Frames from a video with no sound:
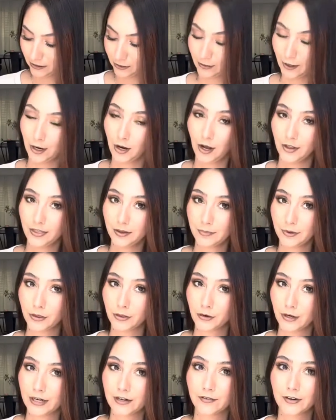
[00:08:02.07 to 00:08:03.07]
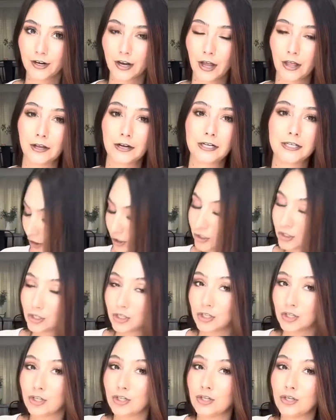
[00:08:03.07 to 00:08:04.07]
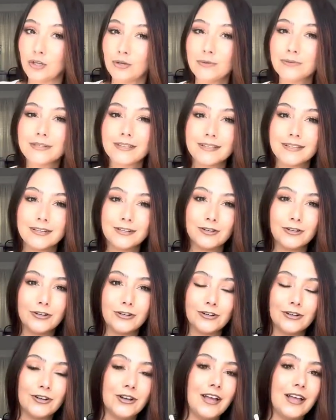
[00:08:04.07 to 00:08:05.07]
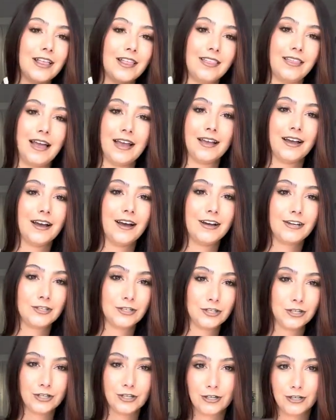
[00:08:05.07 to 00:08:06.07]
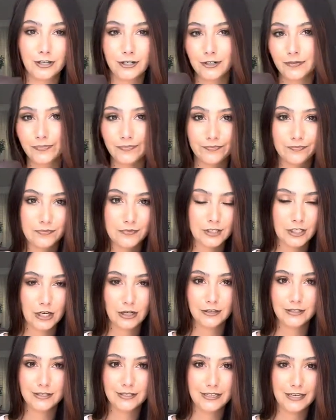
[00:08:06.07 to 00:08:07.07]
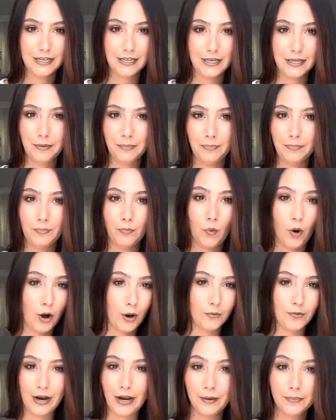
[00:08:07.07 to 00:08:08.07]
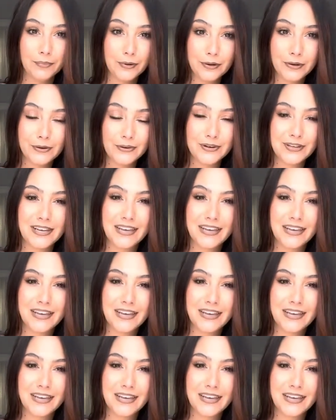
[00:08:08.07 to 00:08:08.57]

So I got them in three different colors. Cute little like hunter Chelsea rain boot.